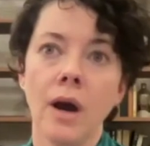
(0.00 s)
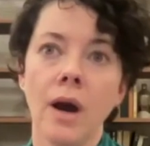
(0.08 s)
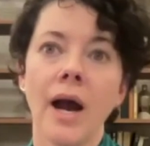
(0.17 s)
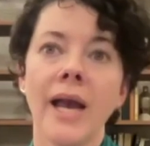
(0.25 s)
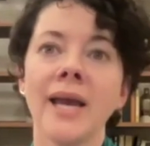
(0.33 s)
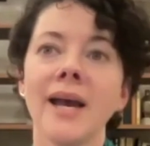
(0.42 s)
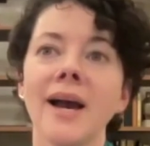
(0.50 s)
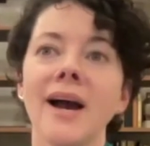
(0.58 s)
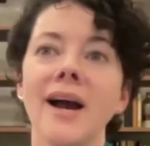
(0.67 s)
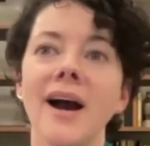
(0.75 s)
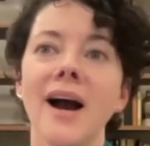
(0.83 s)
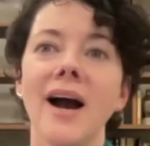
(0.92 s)

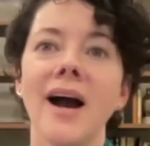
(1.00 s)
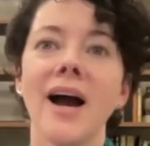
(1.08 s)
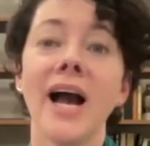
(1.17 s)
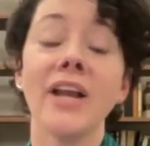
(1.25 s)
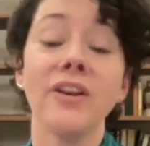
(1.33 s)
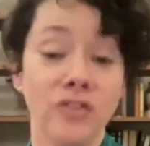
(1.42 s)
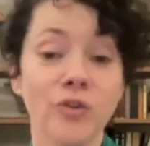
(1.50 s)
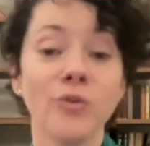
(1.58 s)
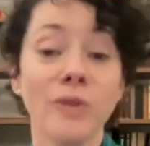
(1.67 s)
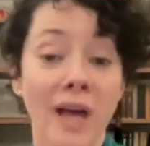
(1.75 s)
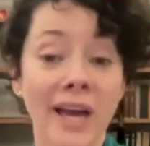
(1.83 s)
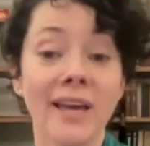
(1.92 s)
I
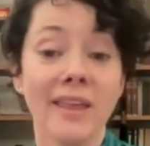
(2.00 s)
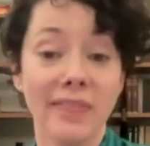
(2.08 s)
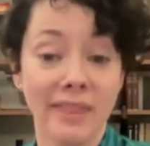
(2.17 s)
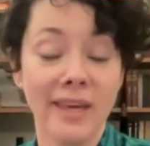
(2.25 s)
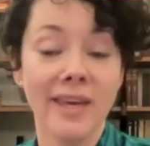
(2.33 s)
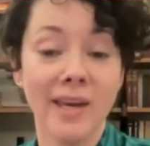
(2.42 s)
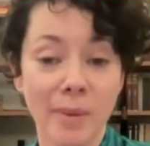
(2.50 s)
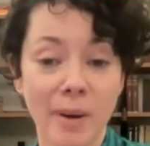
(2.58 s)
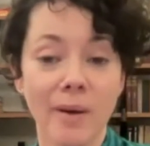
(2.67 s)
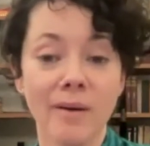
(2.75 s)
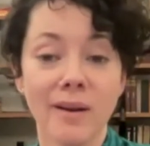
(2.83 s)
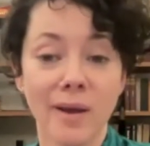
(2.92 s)
do like thinking
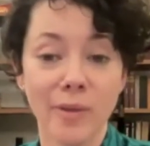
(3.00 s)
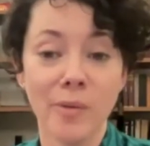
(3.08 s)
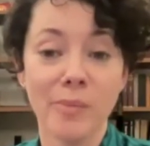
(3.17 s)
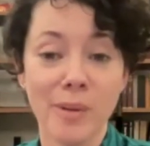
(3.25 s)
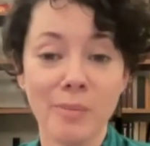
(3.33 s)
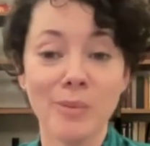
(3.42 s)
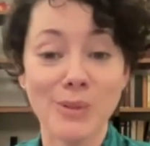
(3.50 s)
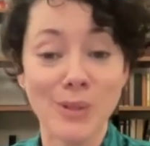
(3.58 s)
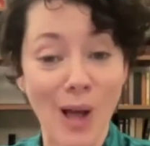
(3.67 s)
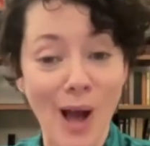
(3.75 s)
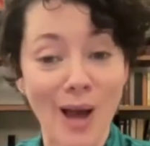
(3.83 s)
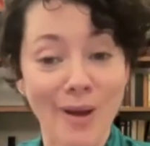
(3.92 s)
about other people's
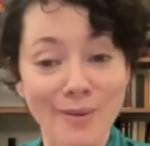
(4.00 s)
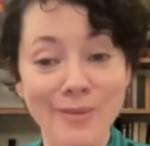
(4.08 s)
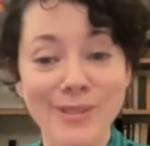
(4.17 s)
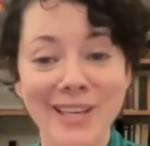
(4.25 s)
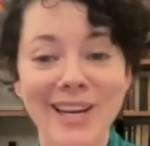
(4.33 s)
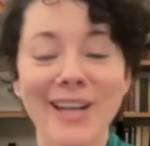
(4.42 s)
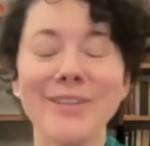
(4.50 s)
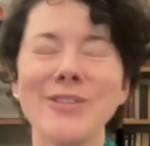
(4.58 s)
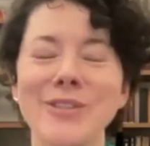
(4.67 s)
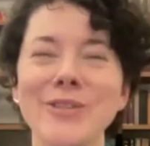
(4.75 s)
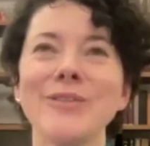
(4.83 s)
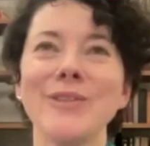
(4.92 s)
lives, and I
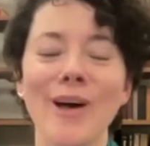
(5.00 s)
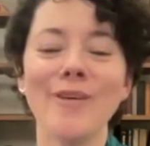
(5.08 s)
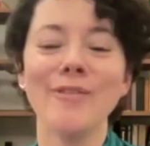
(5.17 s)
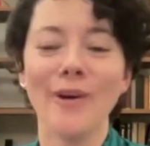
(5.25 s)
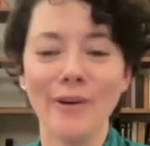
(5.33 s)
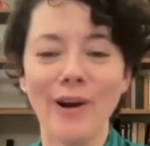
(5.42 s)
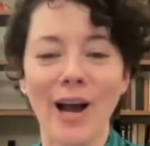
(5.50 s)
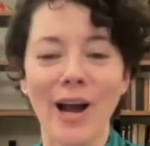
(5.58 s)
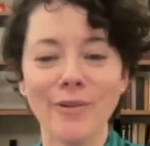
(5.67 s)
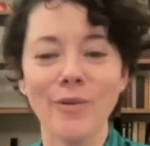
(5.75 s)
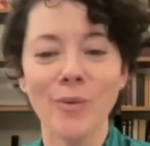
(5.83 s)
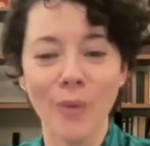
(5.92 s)
do love
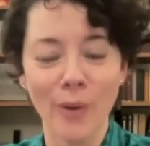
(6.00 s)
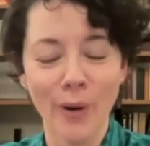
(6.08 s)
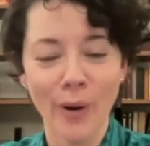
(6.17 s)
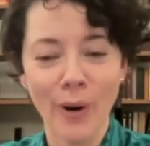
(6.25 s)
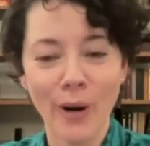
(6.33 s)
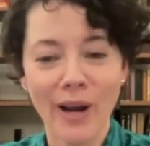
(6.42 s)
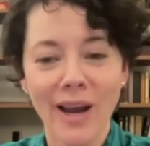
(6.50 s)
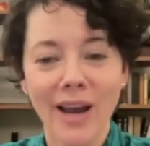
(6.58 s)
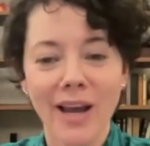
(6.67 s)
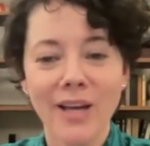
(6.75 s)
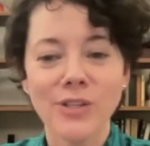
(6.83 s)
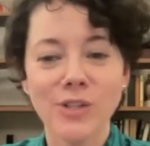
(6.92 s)
archival work.
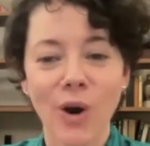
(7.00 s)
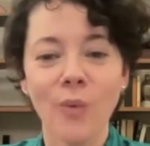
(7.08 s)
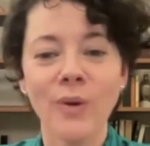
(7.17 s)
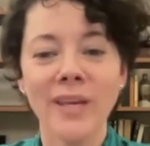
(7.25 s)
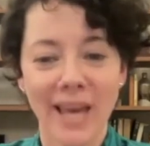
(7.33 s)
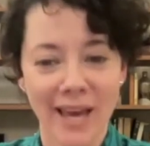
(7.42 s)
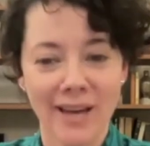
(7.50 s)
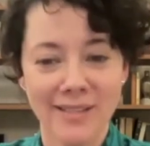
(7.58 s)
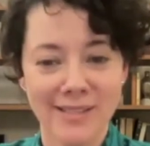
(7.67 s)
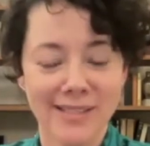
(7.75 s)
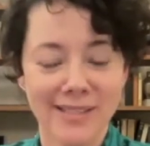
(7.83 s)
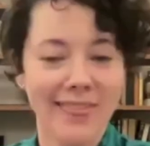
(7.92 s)
So
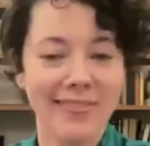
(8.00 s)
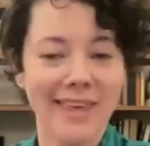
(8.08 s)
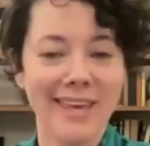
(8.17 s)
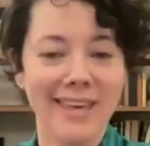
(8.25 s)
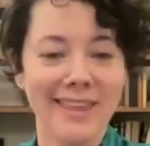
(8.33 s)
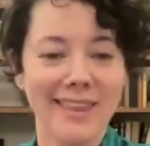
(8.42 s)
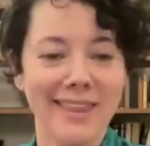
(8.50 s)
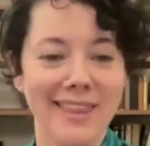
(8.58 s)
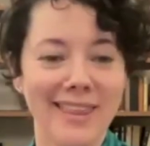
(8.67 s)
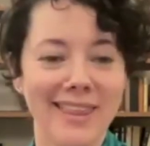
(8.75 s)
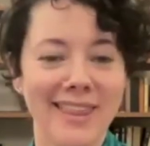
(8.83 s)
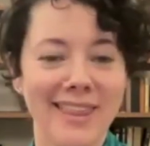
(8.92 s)
yes, I think
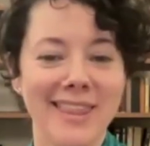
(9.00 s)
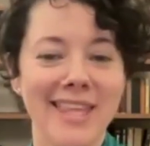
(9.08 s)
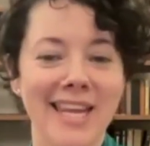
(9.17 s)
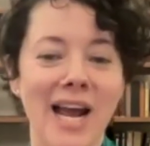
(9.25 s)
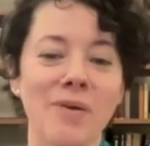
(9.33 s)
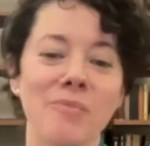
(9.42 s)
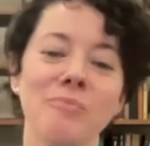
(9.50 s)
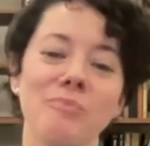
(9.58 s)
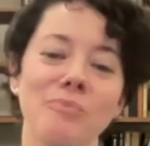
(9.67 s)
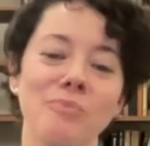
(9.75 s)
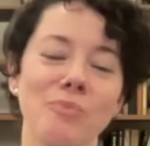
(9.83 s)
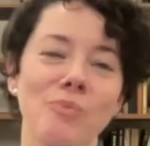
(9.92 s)
that I
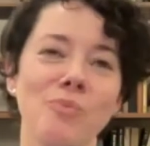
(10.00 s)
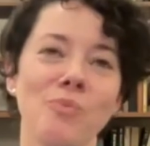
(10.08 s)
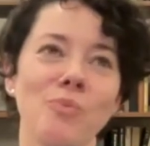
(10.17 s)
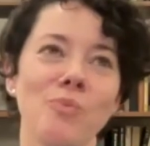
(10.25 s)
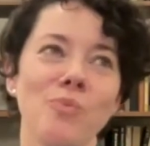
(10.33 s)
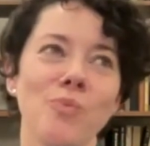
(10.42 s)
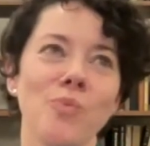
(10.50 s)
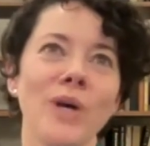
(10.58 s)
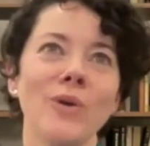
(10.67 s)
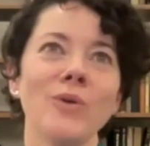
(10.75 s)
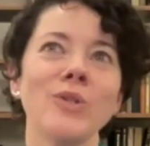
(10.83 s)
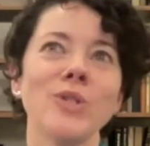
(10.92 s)

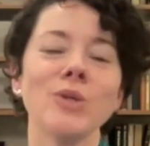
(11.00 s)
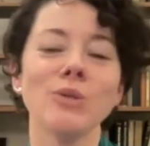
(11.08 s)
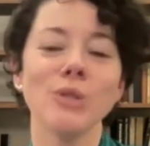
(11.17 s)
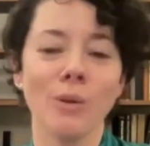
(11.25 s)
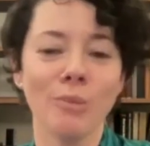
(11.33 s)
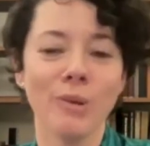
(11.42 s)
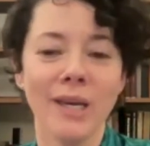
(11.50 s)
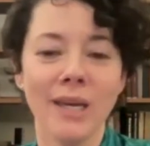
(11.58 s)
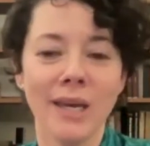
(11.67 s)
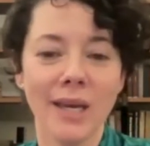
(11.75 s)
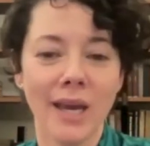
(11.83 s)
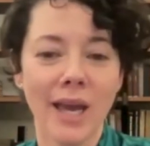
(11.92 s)
will do
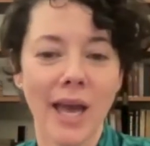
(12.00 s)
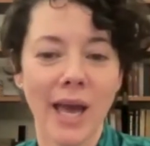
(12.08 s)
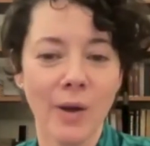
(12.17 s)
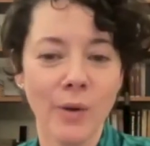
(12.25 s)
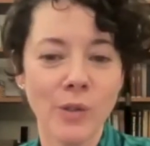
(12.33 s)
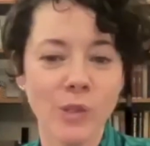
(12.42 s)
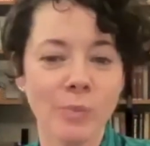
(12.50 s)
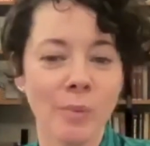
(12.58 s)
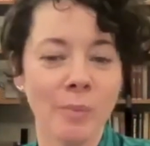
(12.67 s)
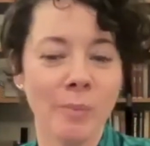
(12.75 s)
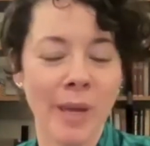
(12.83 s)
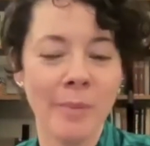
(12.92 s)
something else,
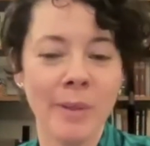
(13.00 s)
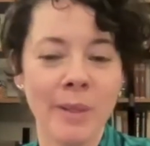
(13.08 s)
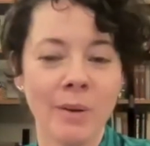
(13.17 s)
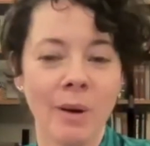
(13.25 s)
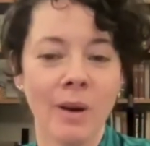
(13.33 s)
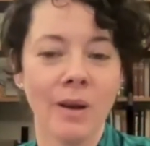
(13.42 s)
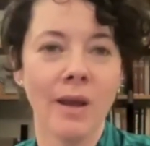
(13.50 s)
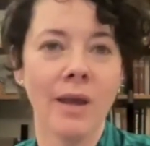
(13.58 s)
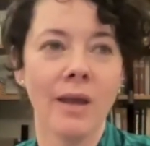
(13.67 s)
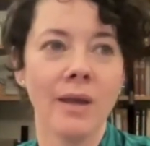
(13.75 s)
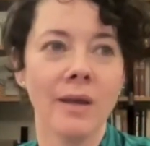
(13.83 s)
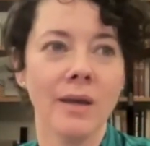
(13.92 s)
but maybe not
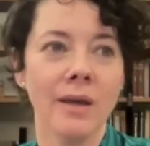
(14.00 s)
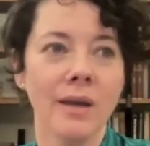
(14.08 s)
a